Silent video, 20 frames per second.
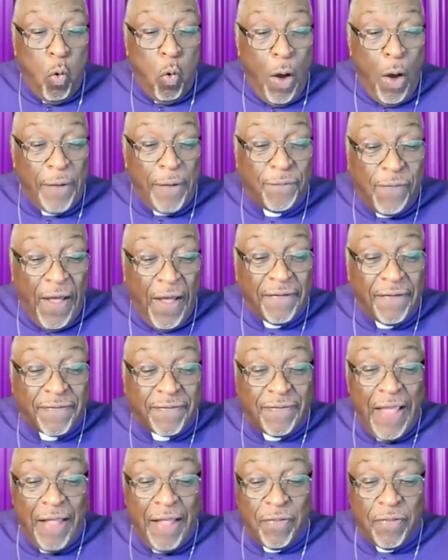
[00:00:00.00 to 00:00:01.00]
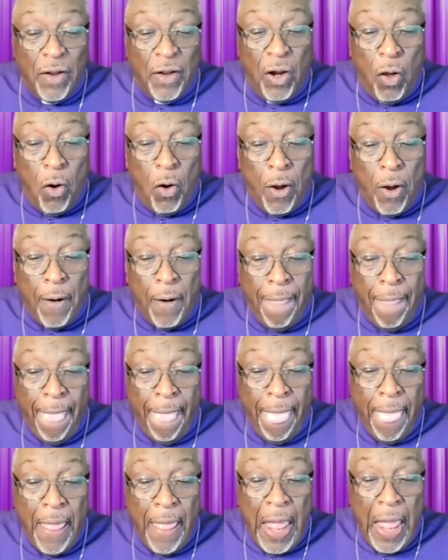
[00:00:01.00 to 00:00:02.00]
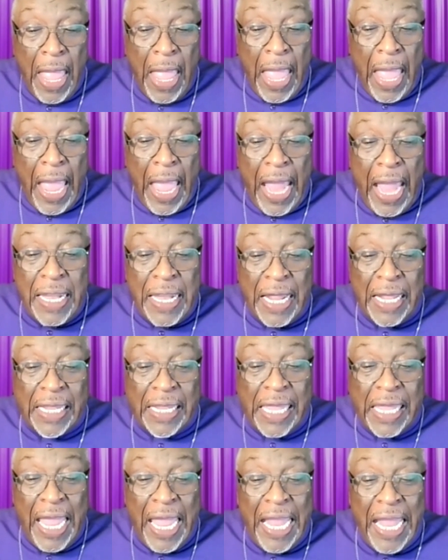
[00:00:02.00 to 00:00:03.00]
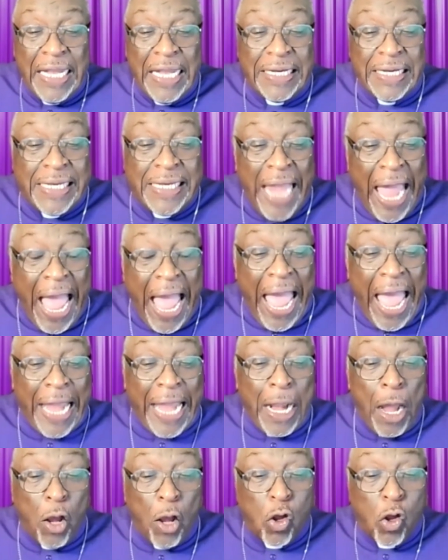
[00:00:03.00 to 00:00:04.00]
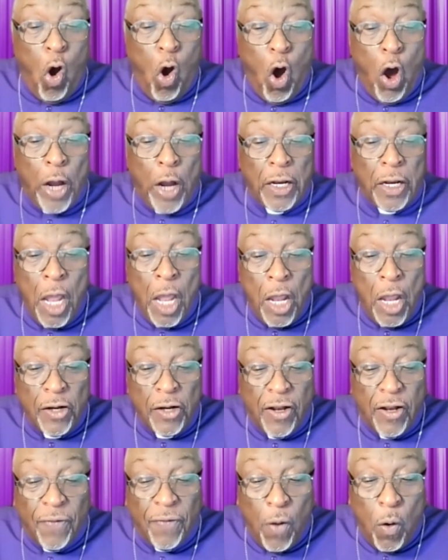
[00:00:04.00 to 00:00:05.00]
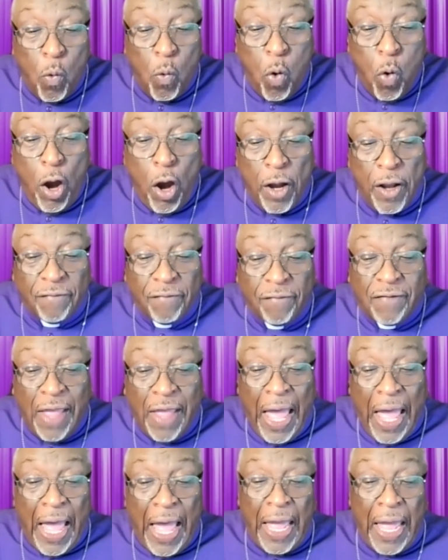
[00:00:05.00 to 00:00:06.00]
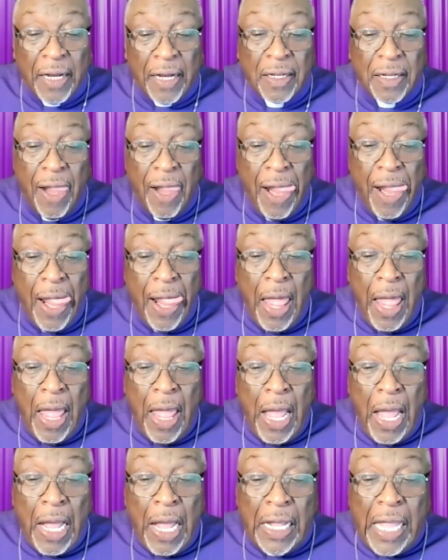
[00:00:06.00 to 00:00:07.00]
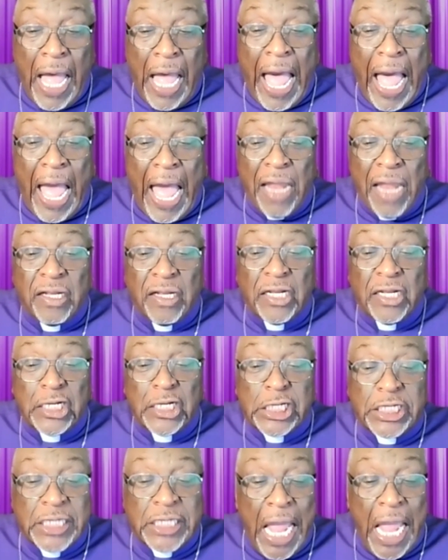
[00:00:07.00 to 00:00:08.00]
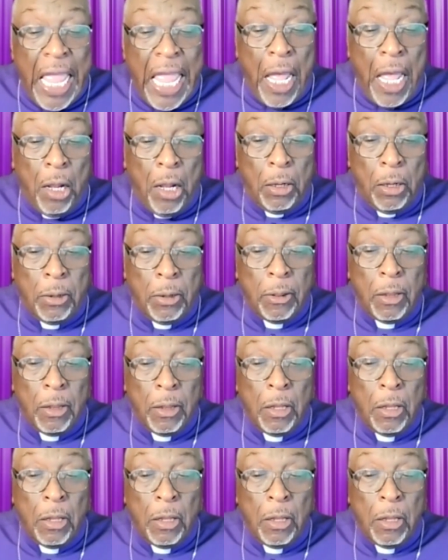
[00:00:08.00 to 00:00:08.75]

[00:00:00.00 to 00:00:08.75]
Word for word: what thus said the Lord. And the king died according to the word of God. God shall,